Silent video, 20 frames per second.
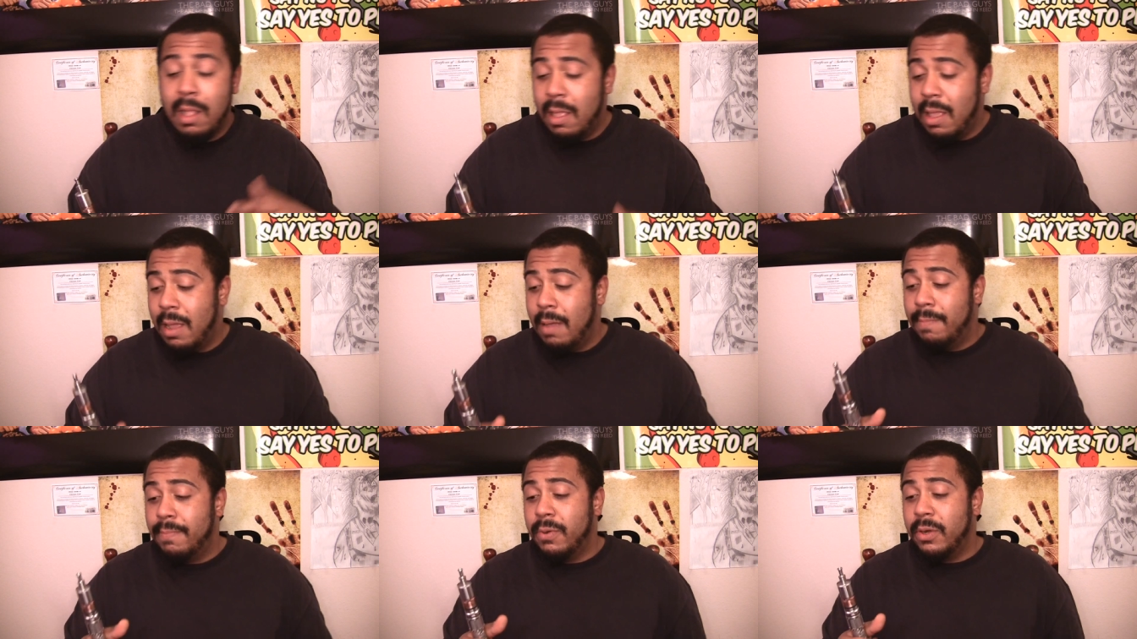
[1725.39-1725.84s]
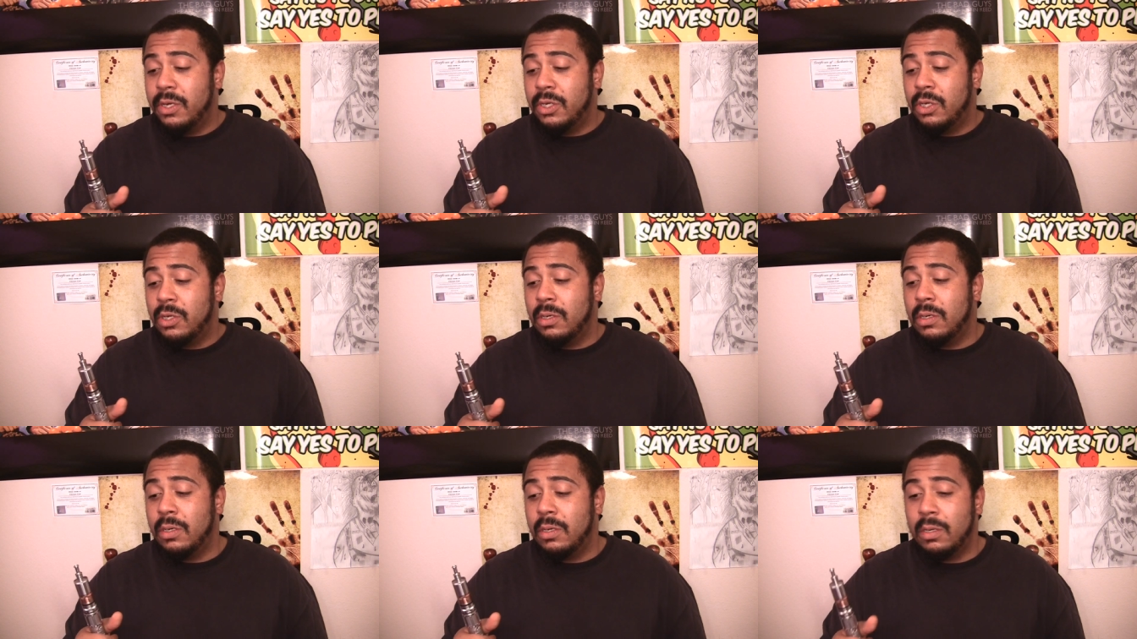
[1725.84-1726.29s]
I'm pretty
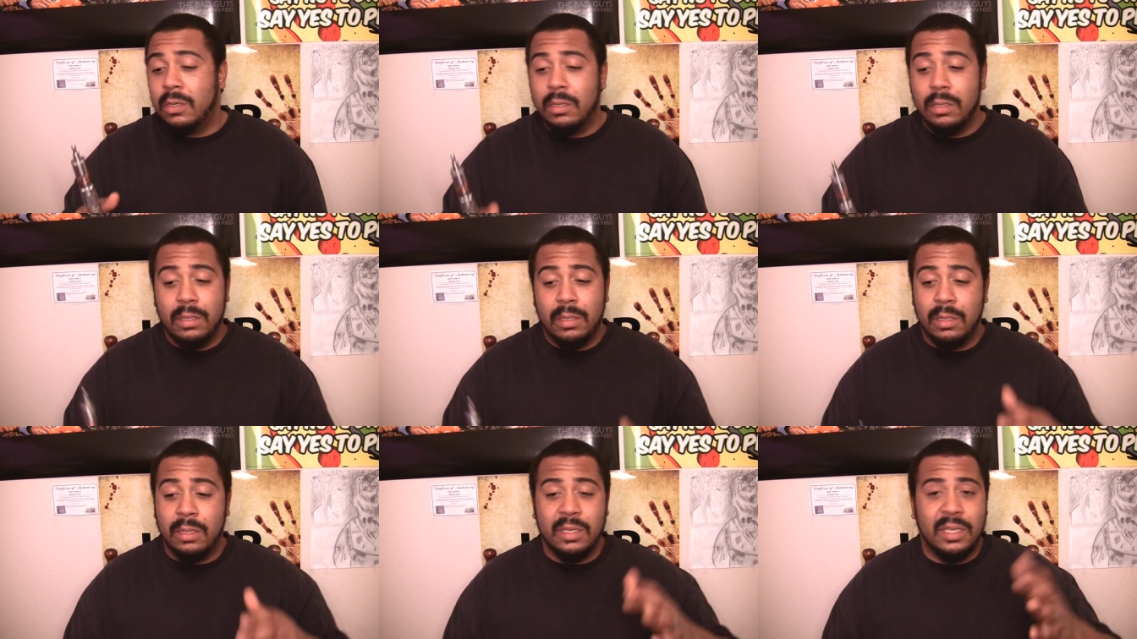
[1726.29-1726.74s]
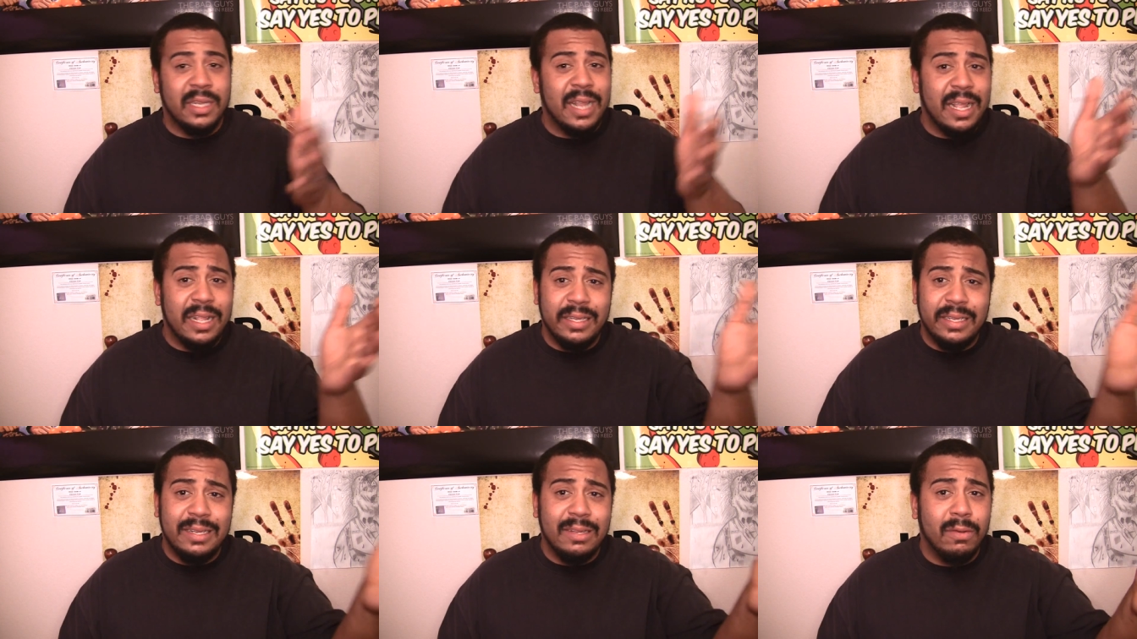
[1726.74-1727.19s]
sure the
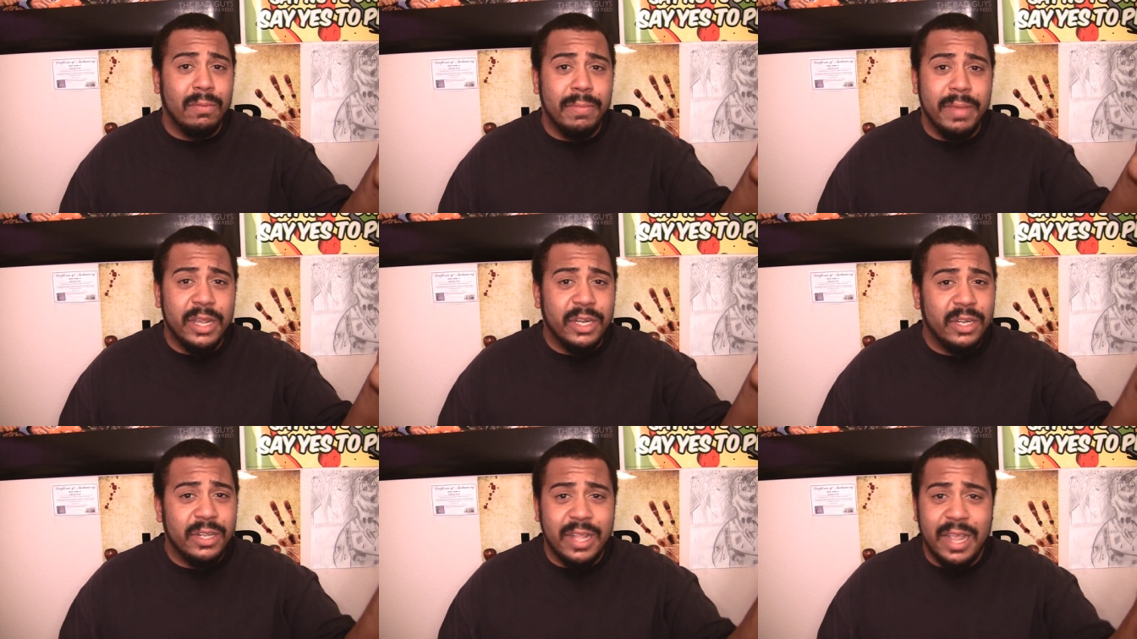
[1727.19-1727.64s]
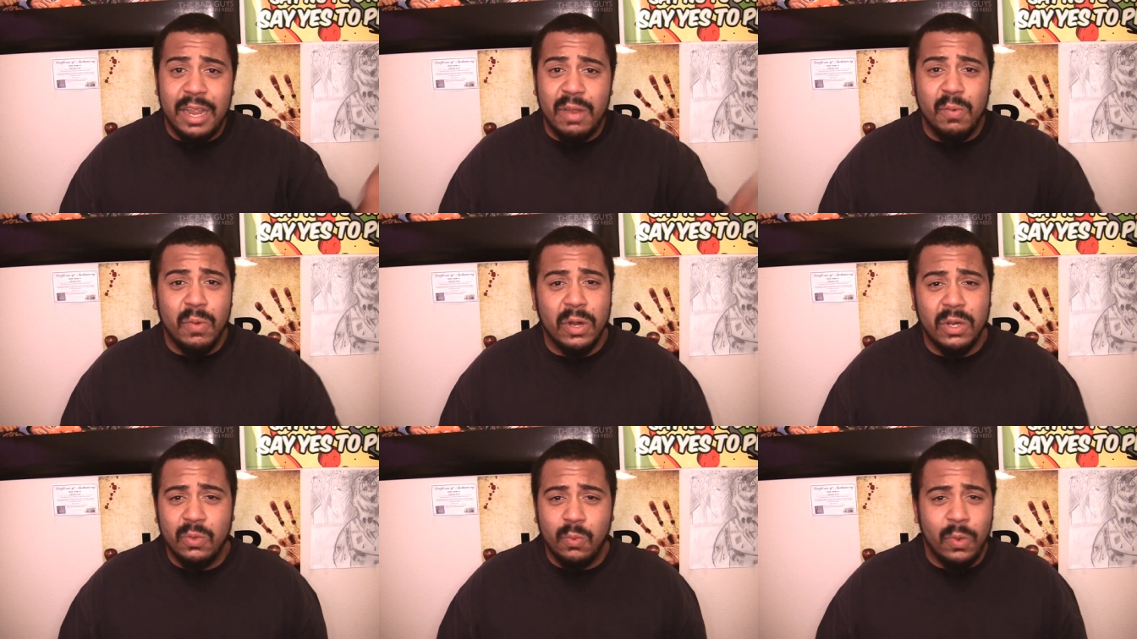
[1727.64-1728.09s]
stainless steel mesh thing
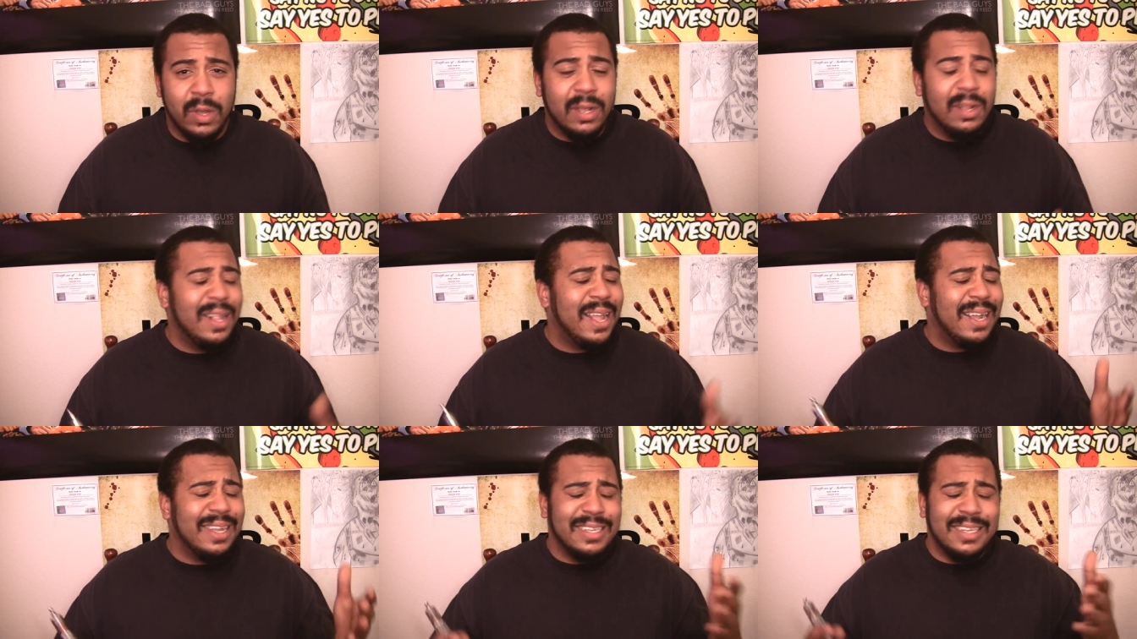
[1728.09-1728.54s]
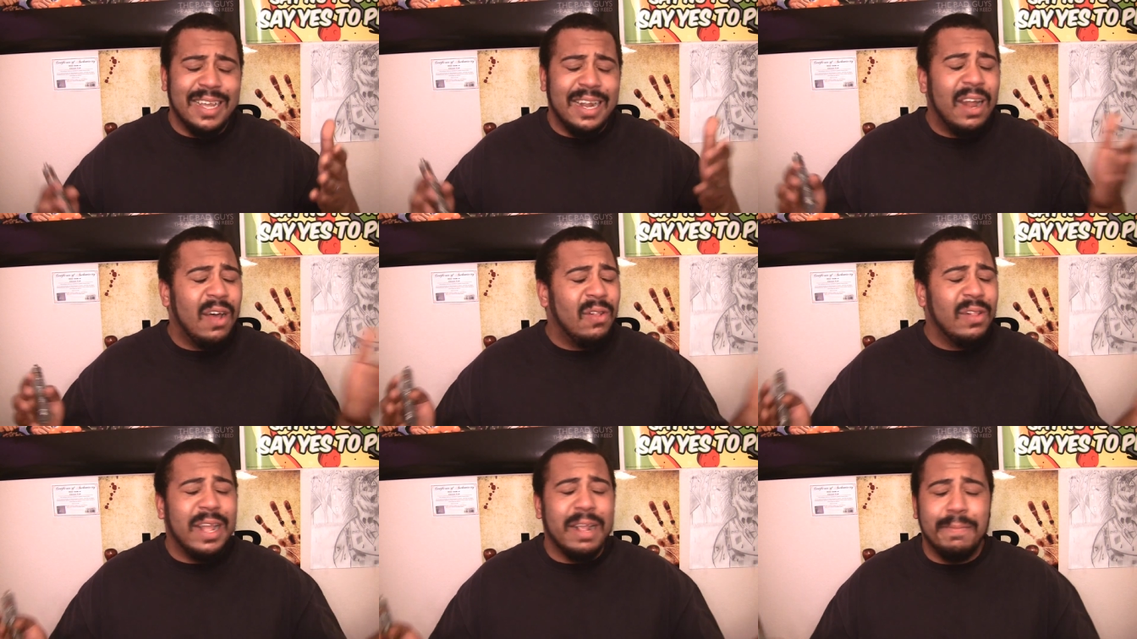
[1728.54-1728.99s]
works well. Like I said,
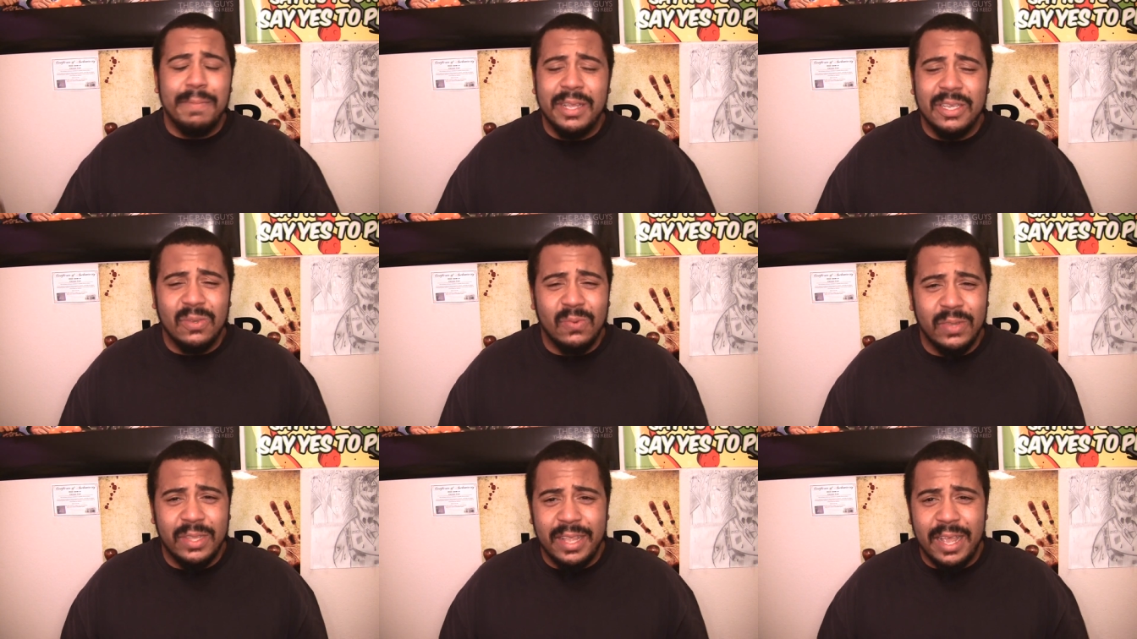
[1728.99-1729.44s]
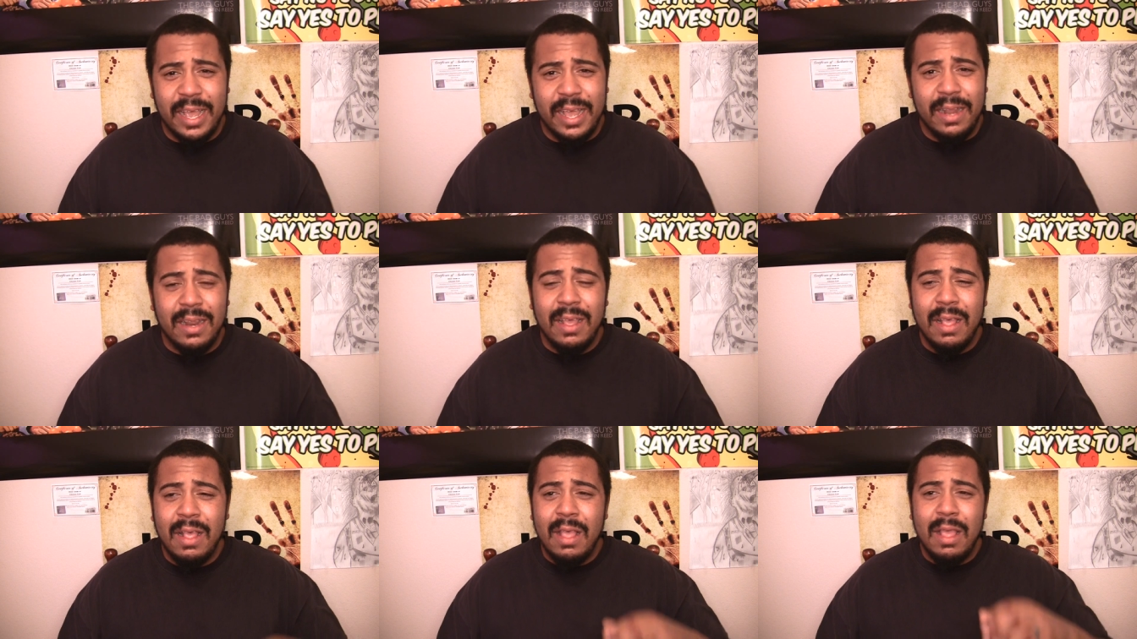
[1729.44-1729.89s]
I don't like messing with that.